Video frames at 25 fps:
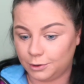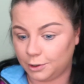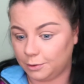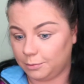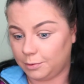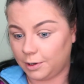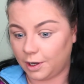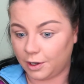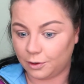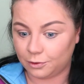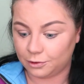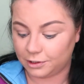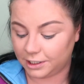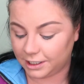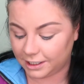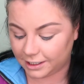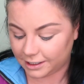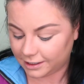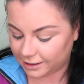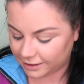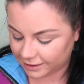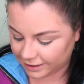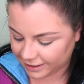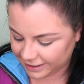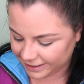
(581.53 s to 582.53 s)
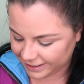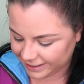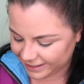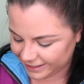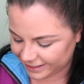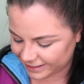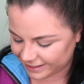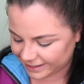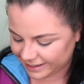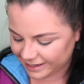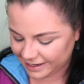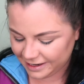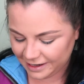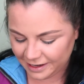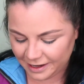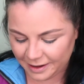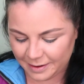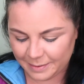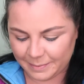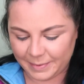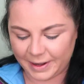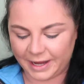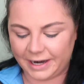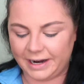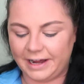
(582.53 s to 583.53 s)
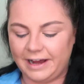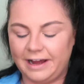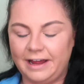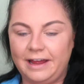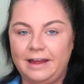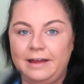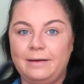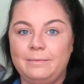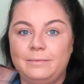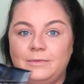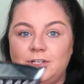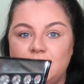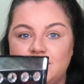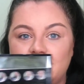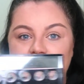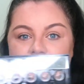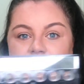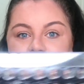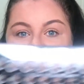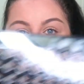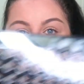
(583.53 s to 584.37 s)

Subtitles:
Napoleon. But I am just